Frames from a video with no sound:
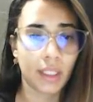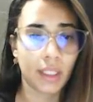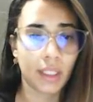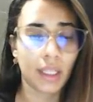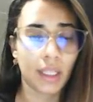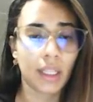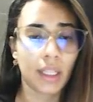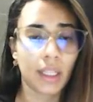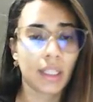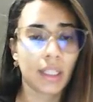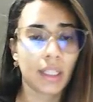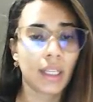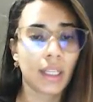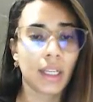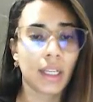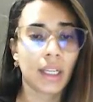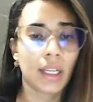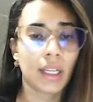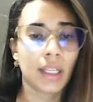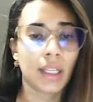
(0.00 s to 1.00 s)

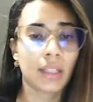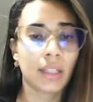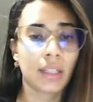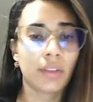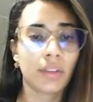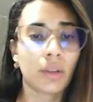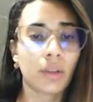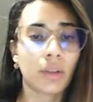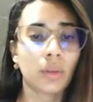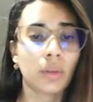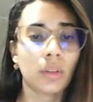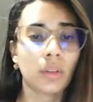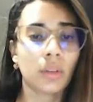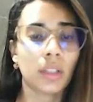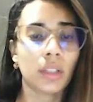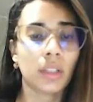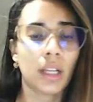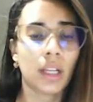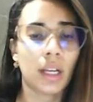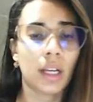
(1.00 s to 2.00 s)
The difficult